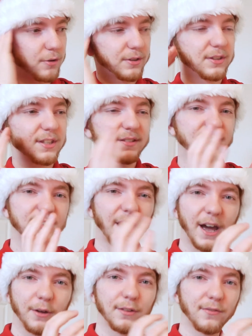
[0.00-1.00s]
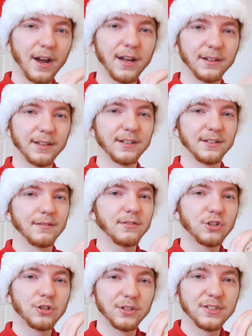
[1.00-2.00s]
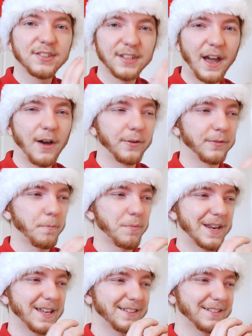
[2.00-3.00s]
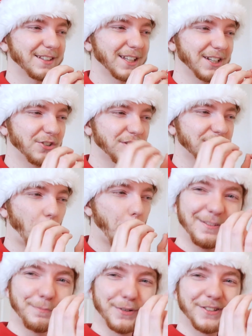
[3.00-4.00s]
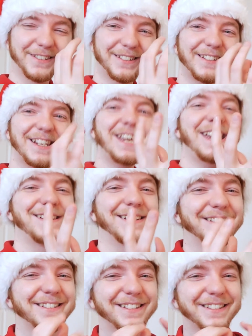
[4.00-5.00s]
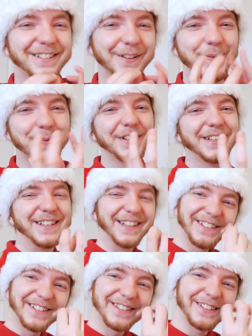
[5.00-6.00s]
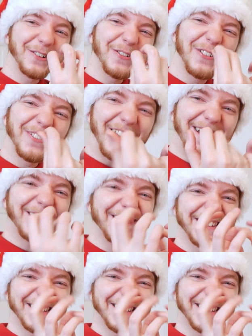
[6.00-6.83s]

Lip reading: that this is how the violin should sound, but it's like just so pristine, it's just so right on the